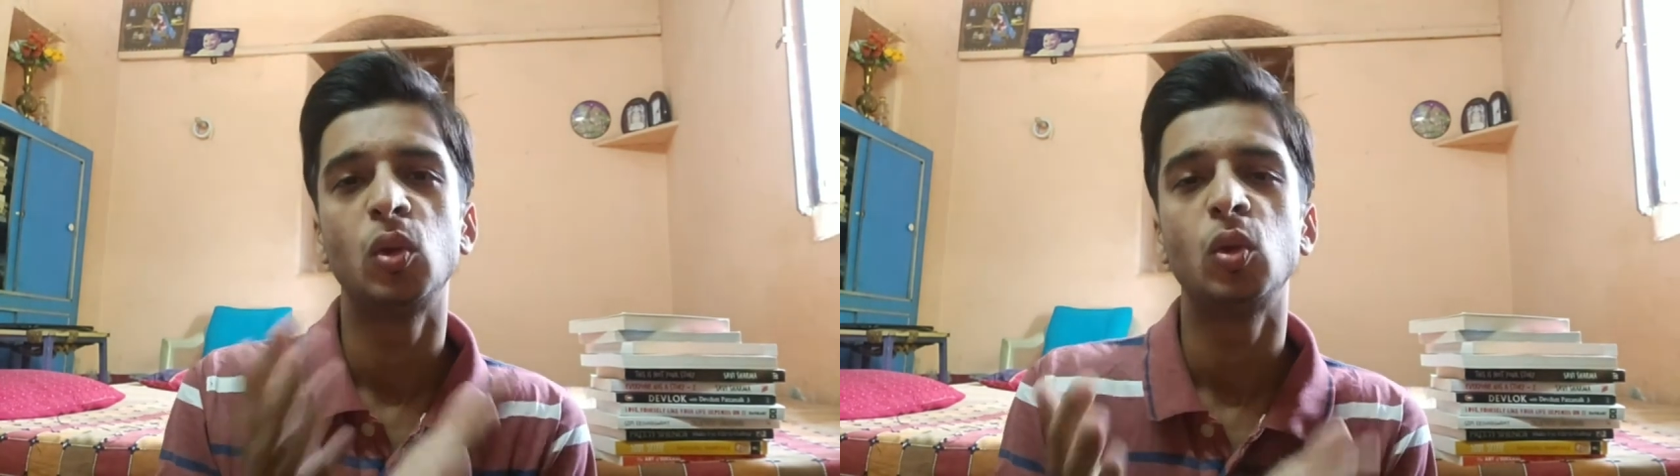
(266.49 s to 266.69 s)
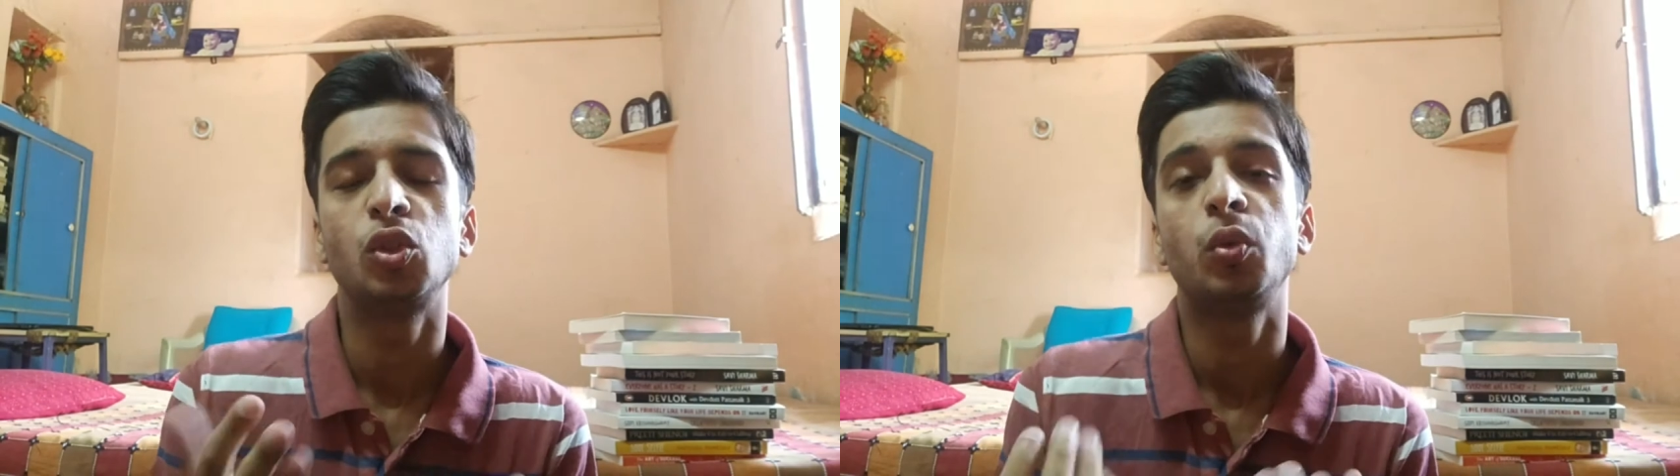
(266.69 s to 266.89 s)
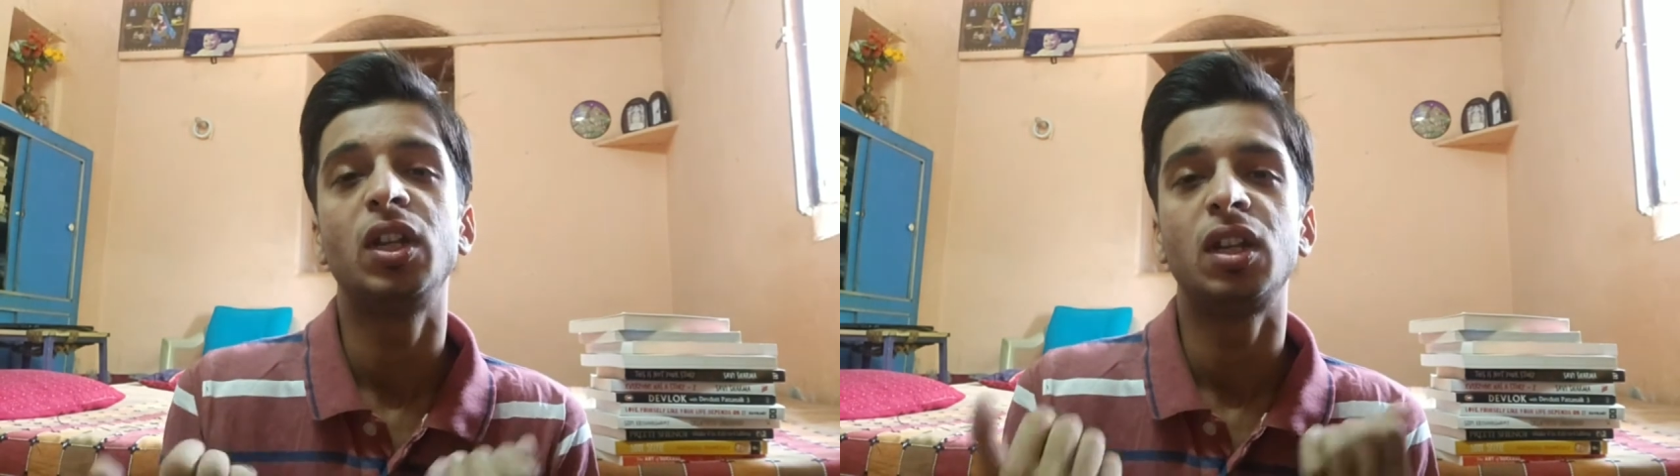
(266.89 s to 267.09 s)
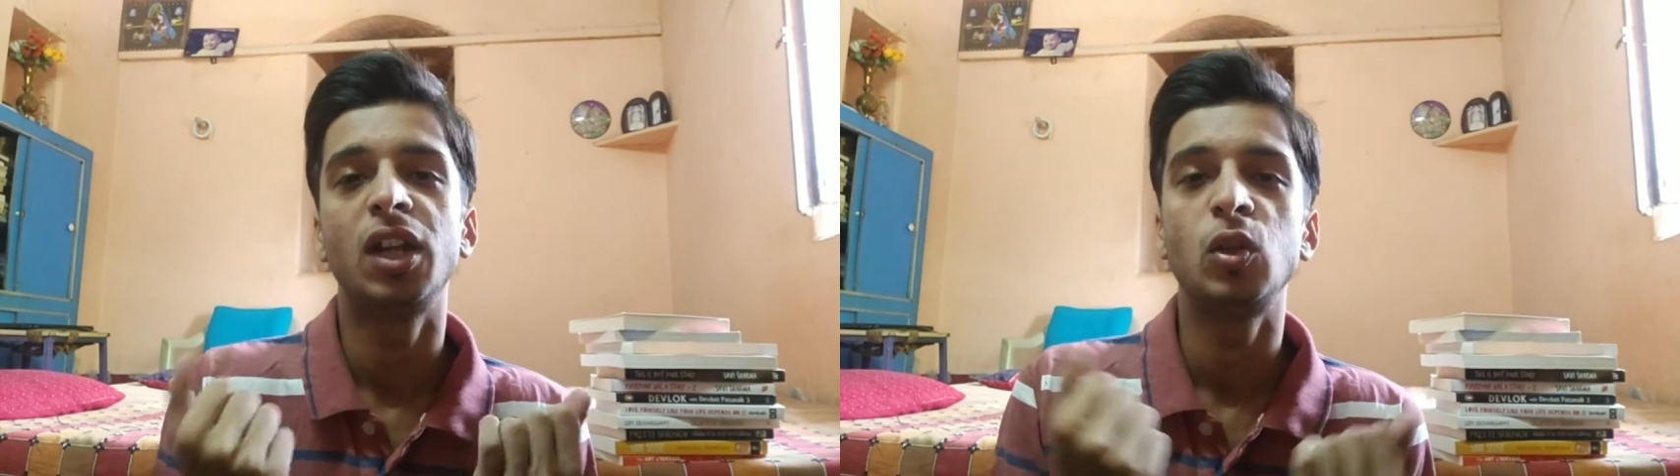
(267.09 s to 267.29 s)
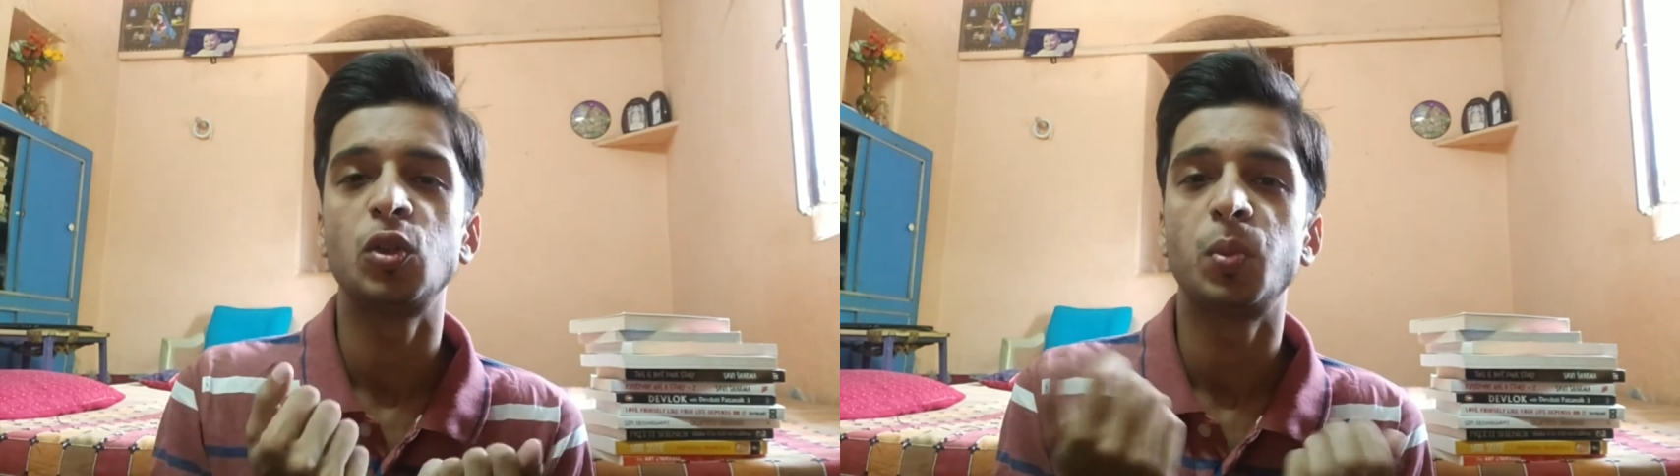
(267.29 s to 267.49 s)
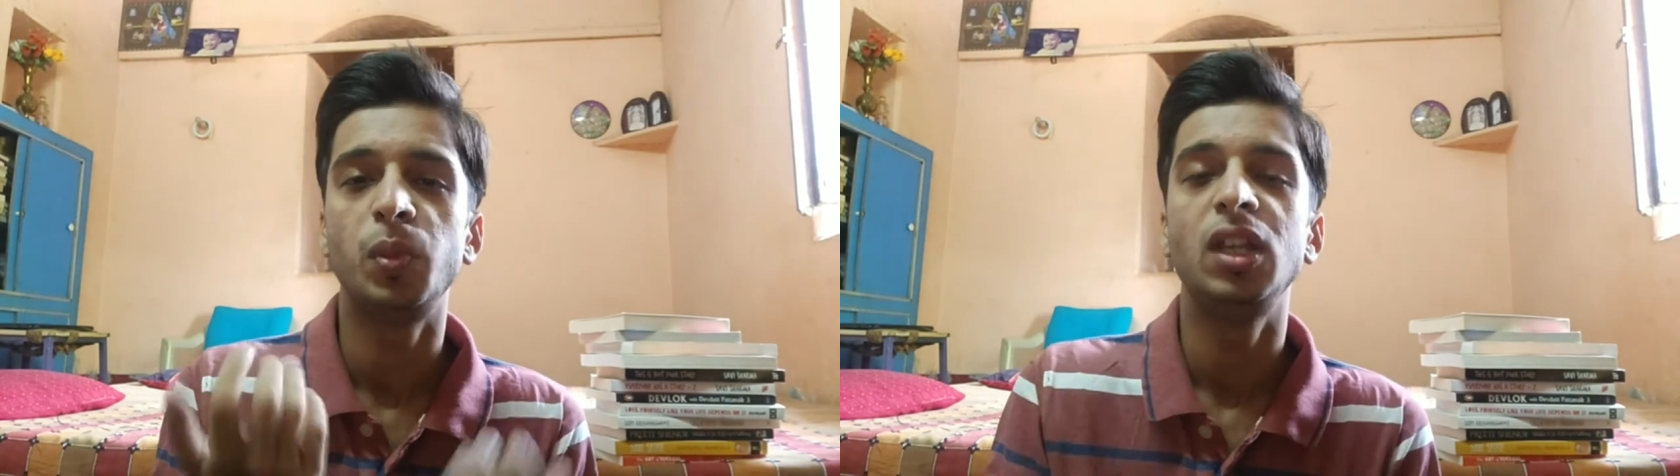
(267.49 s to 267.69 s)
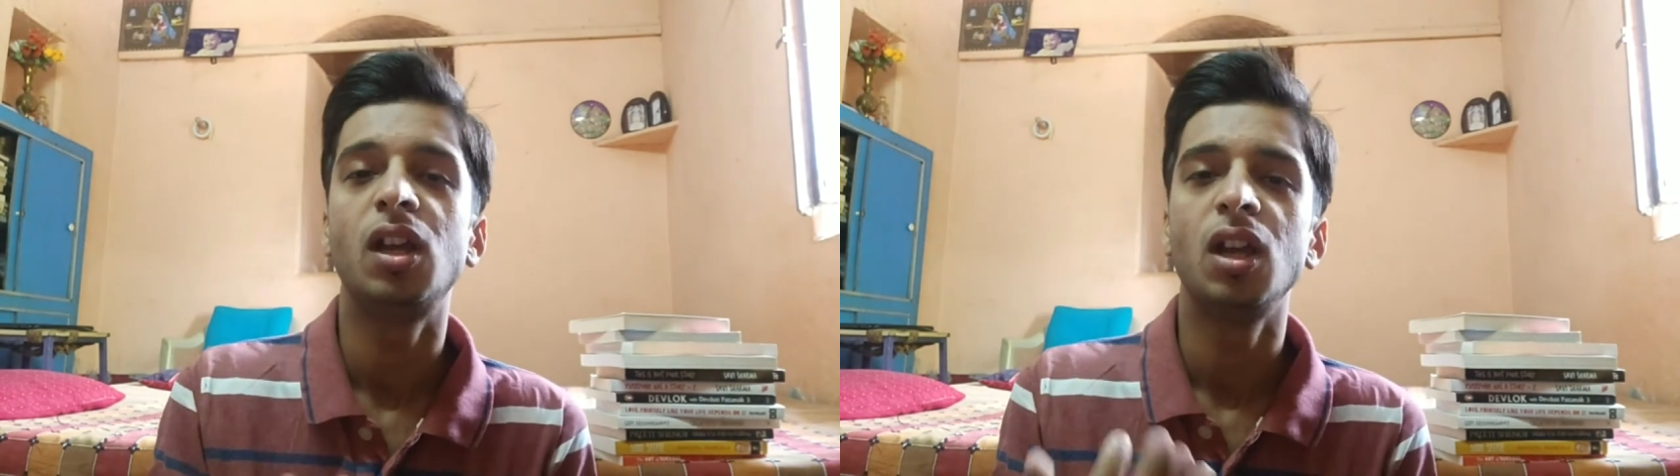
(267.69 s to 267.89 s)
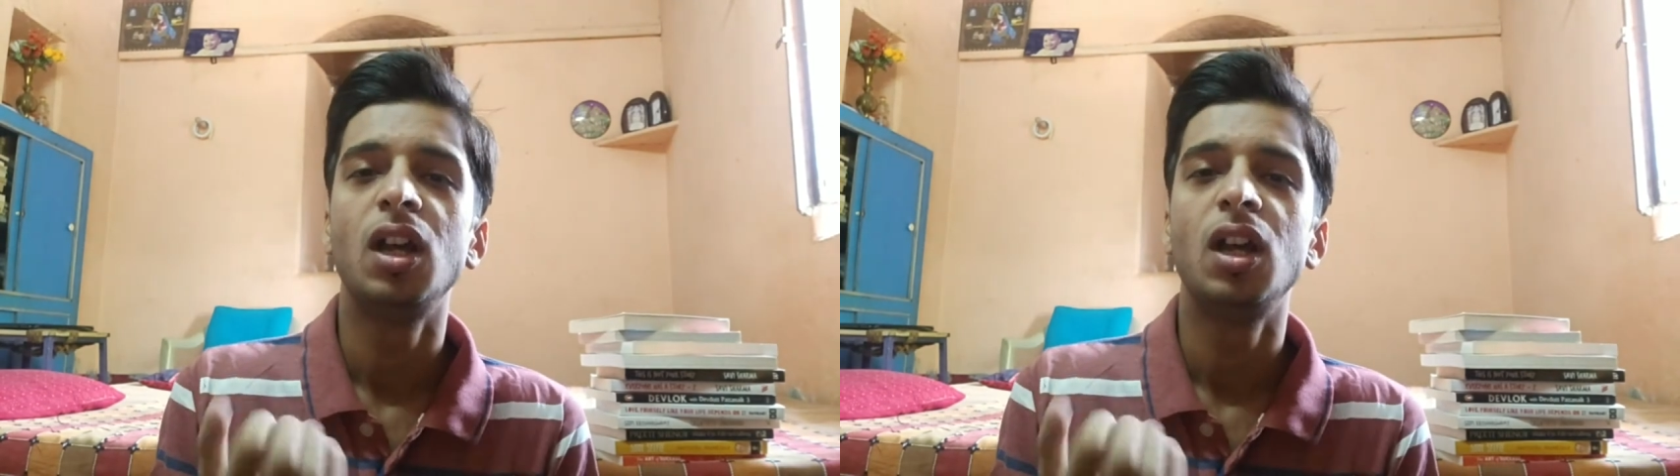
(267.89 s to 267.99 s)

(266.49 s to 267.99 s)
those, or we try to speak